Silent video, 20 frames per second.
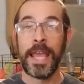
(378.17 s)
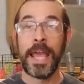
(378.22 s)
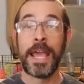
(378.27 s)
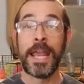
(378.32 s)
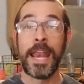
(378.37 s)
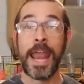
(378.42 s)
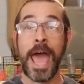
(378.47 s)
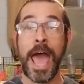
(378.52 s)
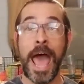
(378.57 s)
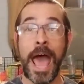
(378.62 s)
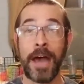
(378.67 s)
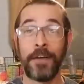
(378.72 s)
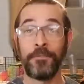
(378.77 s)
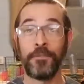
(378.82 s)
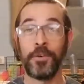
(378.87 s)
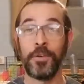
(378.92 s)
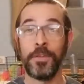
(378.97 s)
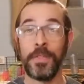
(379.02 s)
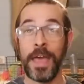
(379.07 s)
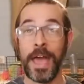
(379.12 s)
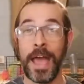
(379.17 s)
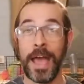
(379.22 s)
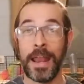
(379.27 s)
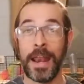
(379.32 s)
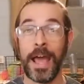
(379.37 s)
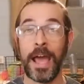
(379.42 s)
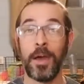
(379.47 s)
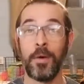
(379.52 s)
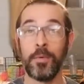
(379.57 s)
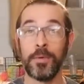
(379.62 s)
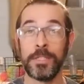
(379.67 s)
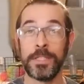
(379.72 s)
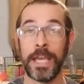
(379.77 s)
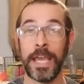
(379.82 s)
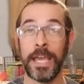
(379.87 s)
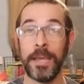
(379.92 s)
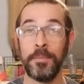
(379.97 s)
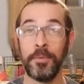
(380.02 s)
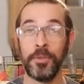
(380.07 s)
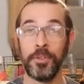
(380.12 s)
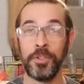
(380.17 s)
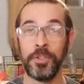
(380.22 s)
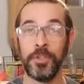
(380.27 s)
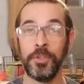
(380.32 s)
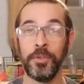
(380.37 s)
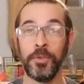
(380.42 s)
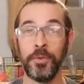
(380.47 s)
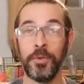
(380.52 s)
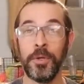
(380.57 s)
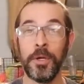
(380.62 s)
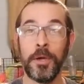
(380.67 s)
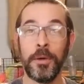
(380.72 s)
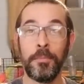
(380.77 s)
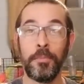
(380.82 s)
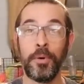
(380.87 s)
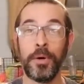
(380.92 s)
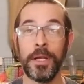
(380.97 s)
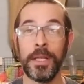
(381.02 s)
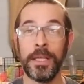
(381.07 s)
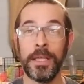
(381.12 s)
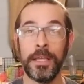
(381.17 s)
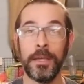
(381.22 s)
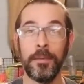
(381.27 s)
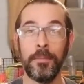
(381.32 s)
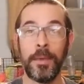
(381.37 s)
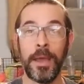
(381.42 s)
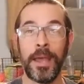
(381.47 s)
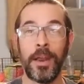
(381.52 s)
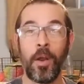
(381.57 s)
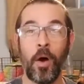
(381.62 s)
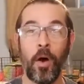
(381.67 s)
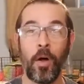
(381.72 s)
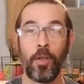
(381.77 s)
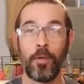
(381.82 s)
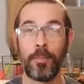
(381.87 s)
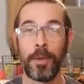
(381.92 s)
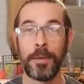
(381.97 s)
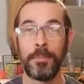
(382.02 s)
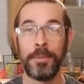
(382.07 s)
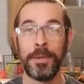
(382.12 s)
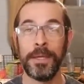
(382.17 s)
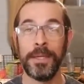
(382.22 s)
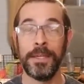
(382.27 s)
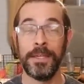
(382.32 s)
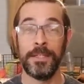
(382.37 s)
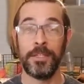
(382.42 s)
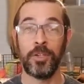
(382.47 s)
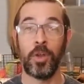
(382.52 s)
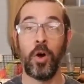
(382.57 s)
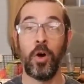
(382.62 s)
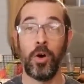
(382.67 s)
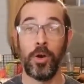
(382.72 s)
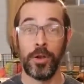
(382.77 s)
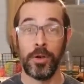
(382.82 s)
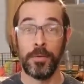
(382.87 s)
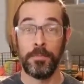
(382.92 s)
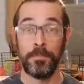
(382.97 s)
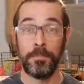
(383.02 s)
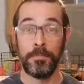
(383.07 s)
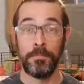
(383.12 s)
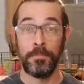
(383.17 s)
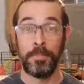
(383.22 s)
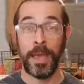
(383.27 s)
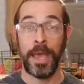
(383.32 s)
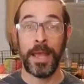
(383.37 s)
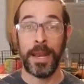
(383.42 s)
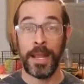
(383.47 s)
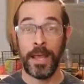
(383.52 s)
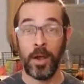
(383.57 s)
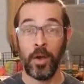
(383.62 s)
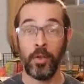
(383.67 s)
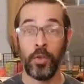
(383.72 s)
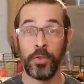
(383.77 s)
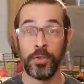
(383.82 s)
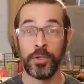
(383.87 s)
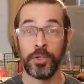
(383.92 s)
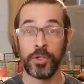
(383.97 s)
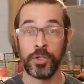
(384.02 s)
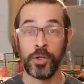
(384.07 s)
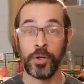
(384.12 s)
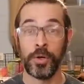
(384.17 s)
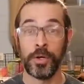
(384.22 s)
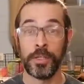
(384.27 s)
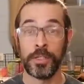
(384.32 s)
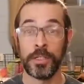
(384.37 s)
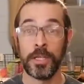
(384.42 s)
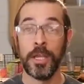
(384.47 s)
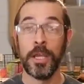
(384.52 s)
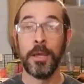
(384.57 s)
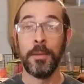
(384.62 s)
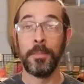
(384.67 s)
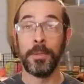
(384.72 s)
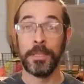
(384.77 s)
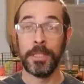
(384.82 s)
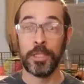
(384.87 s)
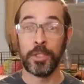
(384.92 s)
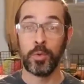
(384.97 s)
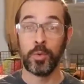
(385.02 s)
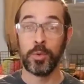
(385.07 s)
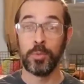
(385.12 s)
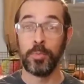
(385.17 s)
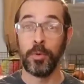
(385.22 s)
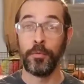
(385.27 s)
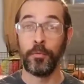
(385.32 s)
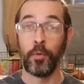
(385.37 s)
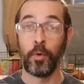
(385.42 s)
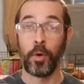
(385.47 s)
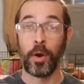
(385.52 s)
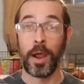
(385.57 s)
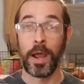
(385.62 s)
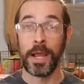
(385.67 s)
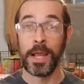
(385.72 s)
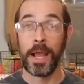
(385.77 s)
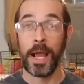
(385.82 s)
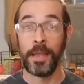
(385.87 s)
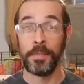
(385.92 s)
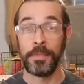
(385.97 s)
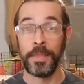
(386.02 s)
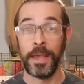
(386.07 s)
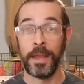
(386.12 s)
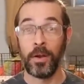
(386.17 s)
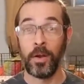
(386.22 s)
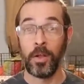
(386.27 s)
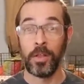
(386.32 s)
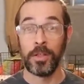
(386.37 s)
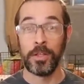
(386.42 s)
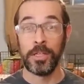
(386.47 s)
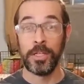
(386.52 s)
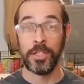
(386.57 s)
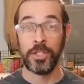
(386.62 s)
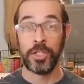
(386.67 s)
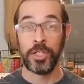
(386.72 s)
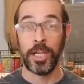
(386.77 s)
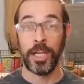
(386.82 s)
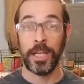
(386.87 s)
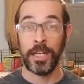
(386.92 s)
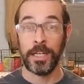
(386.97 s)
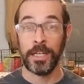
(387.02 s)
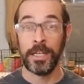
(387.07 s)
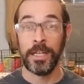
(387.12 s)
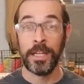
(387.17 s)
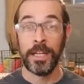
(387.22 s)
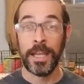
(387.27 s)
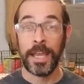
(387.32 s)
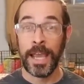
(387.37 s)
And after that, I was able to put him and all of my piggies on pet health insurance. But this was before I got that all initiated.